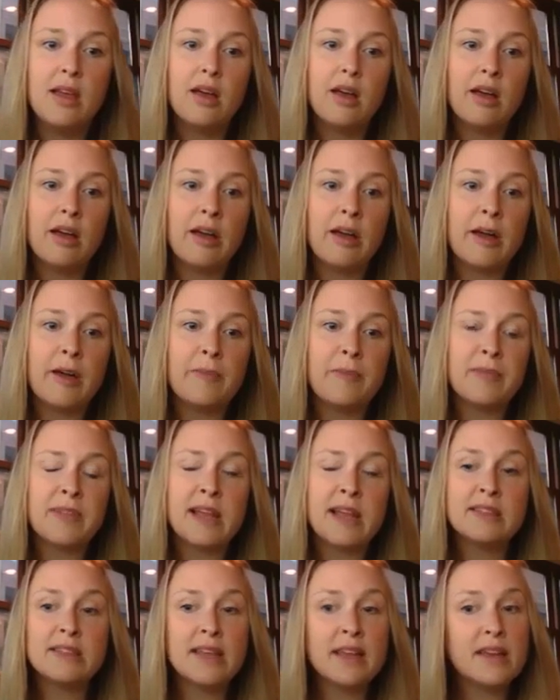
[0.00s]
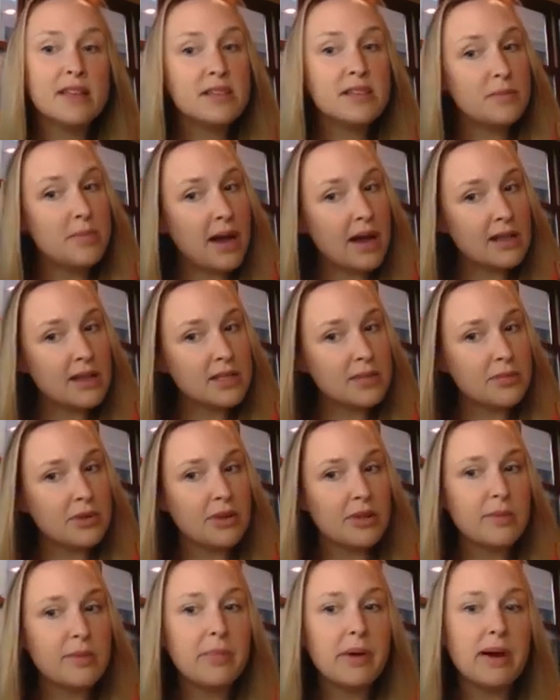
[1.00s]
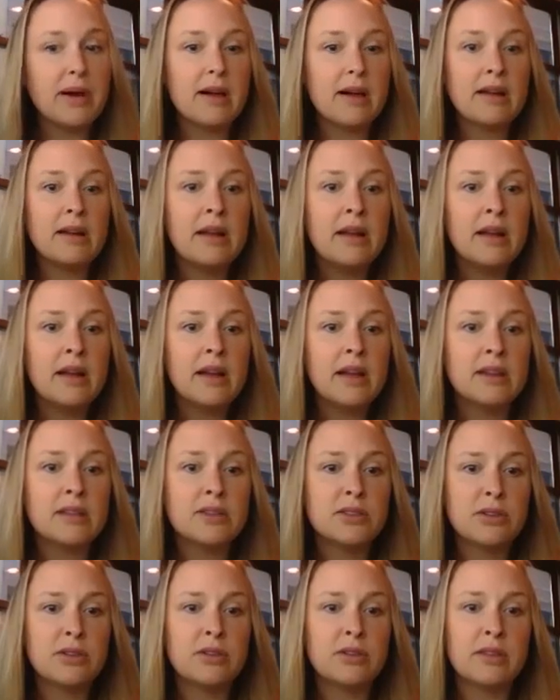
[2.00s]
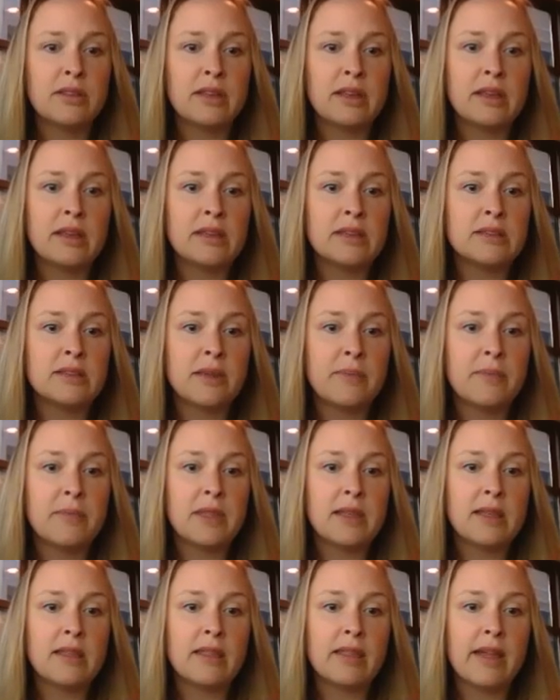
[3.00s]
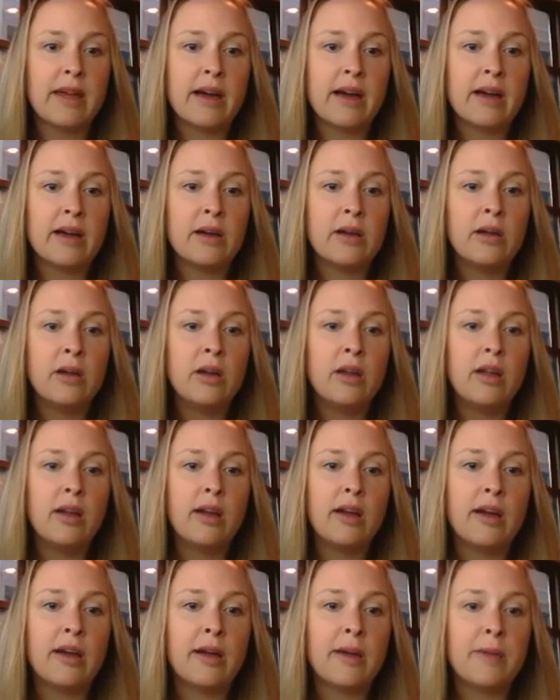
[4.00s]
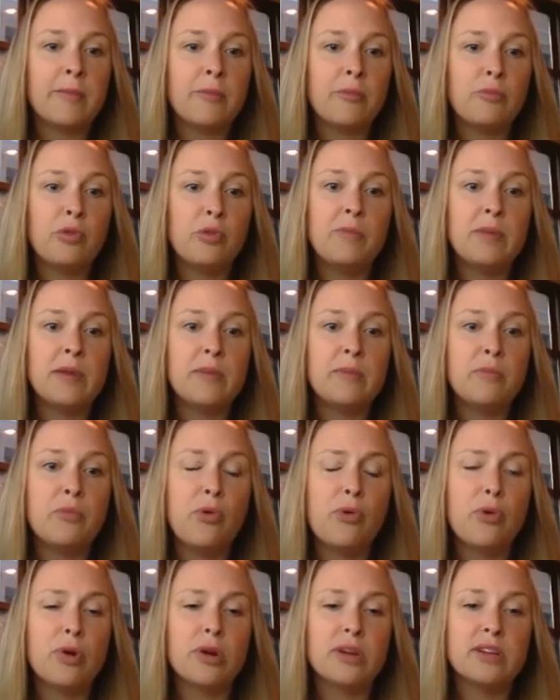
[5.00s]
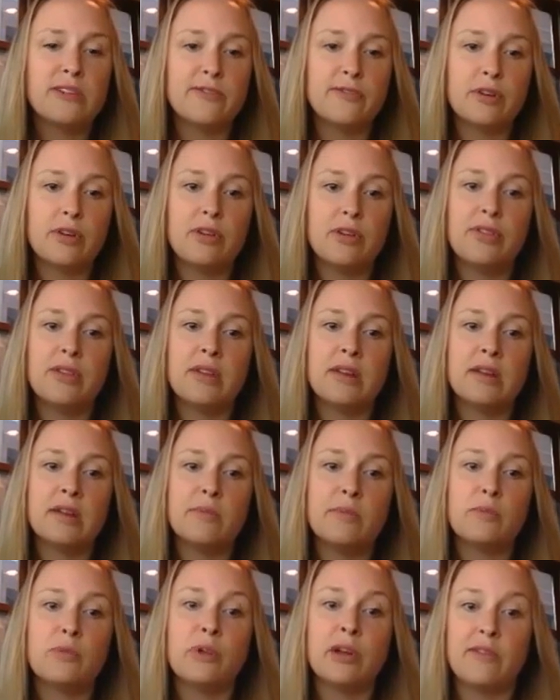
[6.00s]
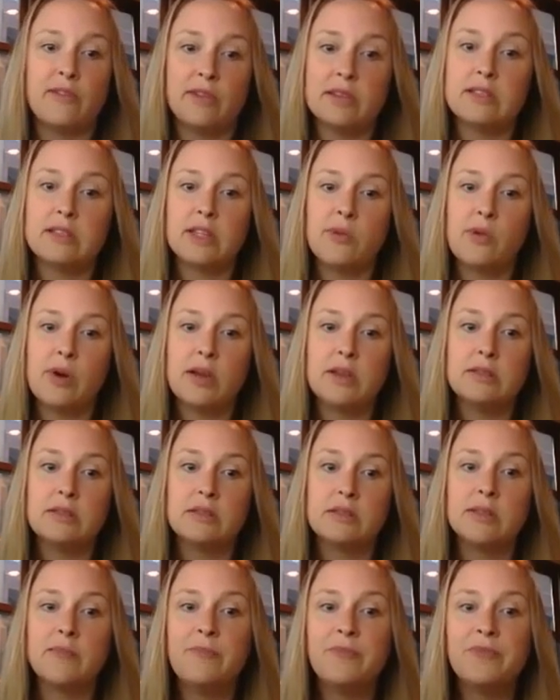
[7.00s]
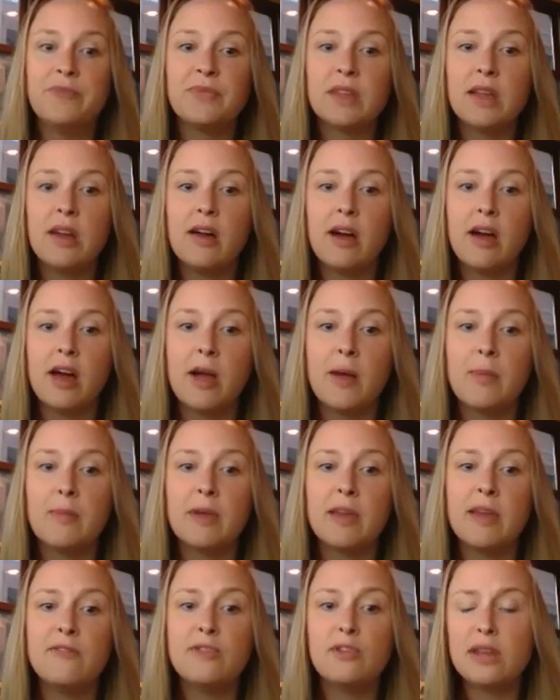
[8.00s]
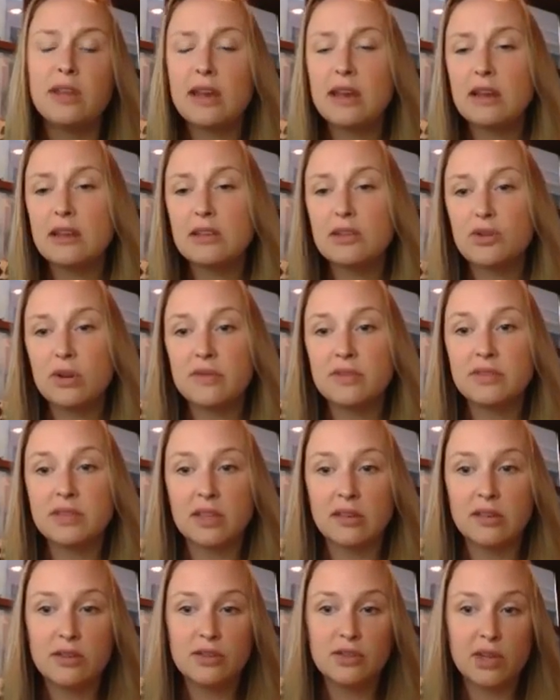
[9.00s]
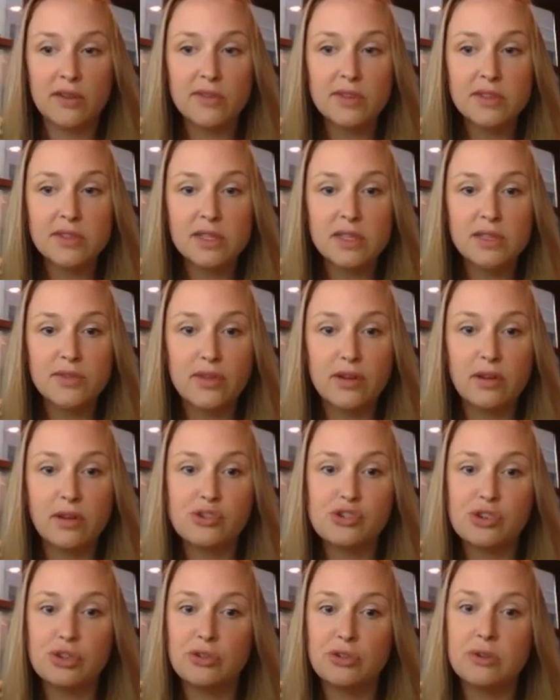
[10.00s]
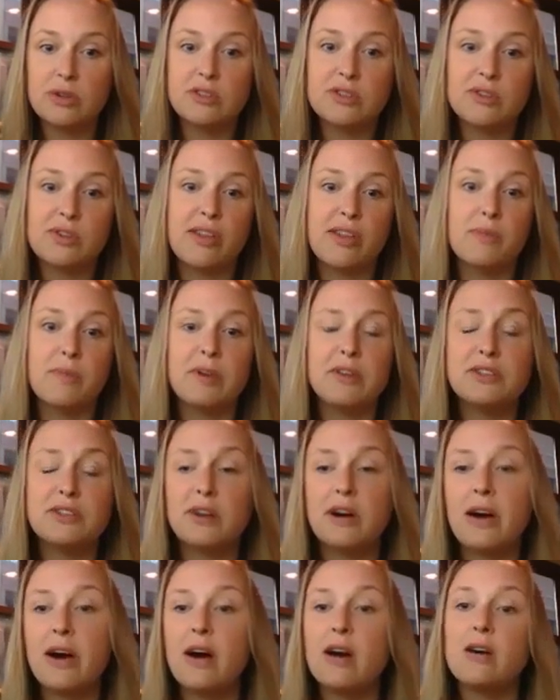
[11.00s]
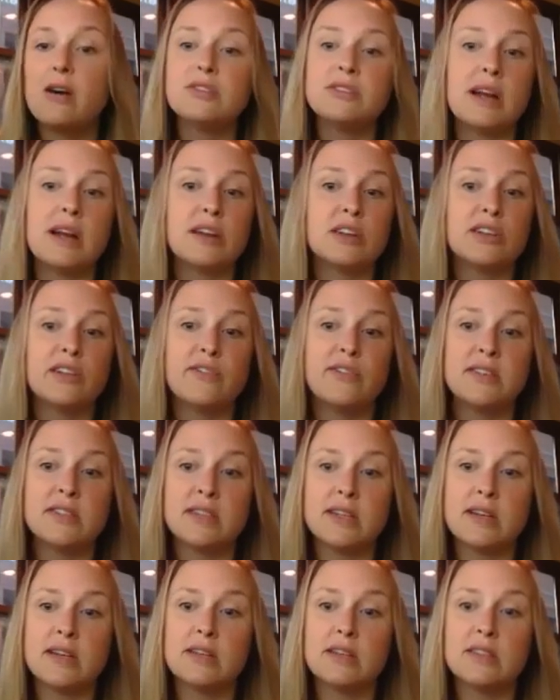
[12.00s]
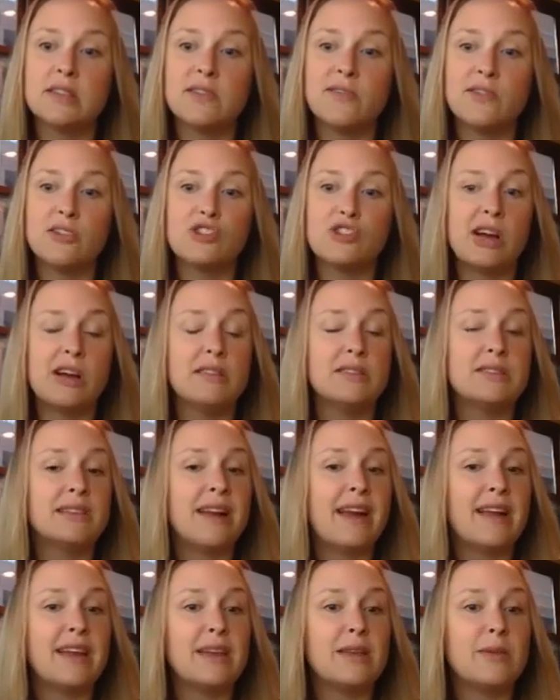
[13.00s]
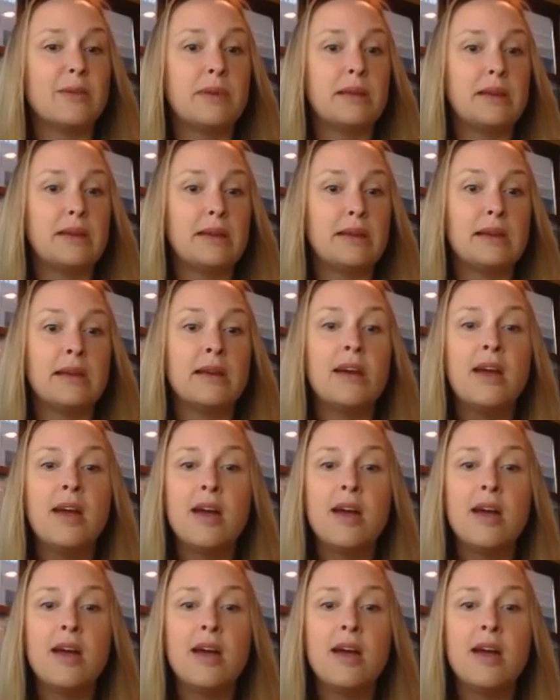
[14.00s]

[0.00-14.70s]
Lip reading: Not saying it's impossible, but it certainly is something that will be more difficult than it previously was. If you need any sort of services for your children, so either mental health, doctor visits, if your child is an IEP,